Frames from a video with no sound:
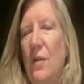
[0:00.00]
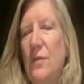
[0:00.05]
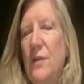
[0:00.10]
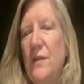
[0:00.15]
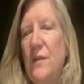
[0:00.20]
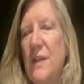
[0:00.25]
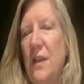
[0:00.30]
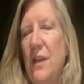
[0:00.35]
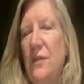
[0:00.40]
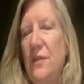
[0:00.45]

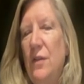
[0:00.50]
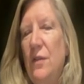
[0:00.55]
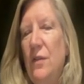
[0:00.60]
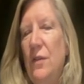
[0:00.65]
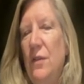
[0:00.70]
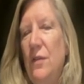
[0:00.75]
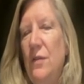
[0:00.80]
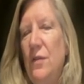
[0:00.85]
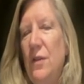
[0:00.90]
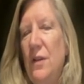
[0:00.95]
ultrasound, you'll
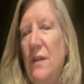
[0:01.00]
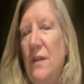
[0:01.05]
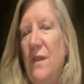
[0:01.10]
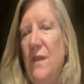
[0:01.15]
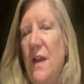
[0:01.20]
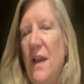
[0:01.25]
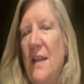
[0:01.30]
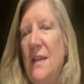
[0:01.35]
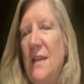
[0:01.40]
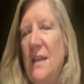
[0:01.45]
usually
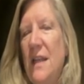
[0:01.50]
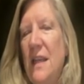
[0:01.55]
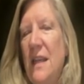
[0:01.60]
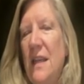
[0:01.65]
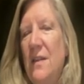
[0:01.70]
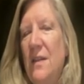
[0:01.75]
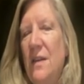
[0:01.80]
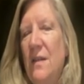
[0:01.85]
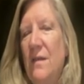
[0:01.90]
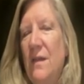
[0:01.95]
find it
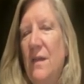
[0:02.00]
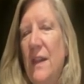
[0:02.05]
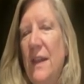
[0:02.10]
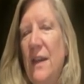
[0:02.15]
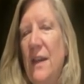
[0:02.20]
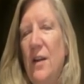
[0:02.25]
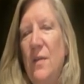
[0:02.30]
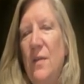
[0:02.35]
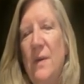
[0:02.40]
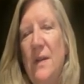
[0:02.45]
in the
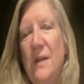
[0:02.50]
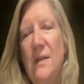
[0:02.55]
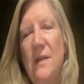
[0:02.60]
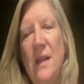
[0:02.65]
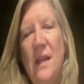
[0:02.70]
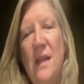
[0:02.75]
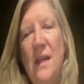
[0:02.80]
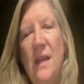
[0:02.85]
flare, but